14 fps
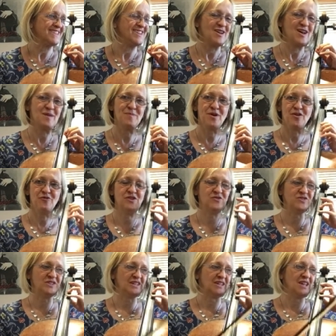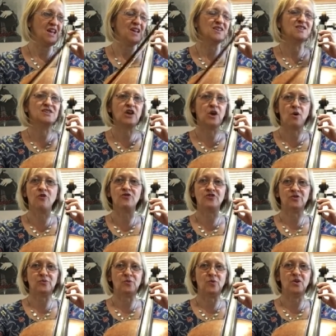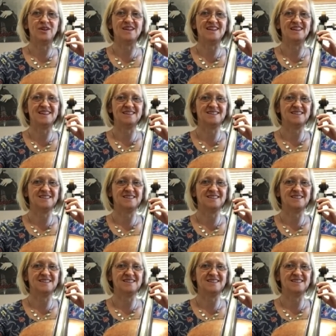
at bar 50, so often one hears